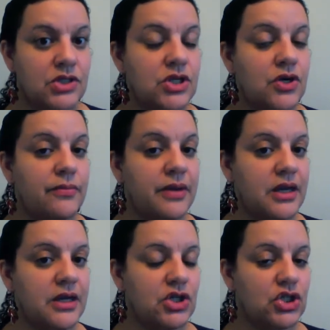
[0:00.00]
So
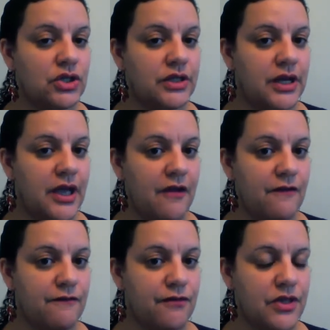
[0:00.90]
making sure that
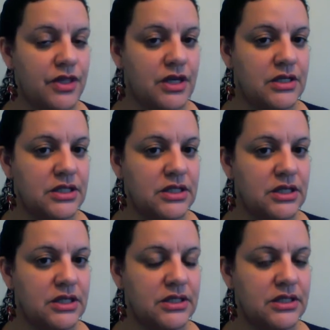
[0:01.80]
everything is in
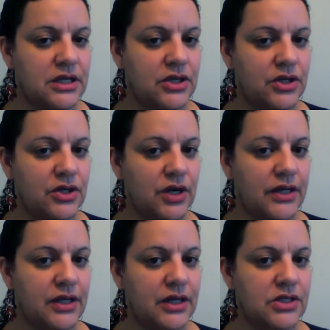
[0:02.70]
the container
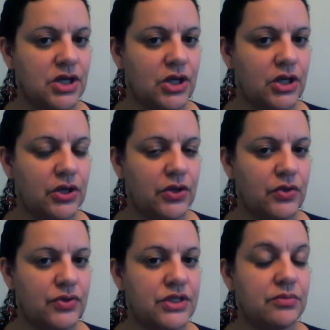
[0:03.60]
and that it's
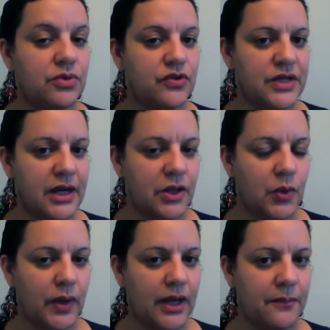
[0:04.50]
closed and moved out of
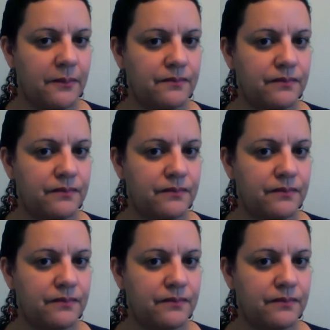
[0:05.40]
the way.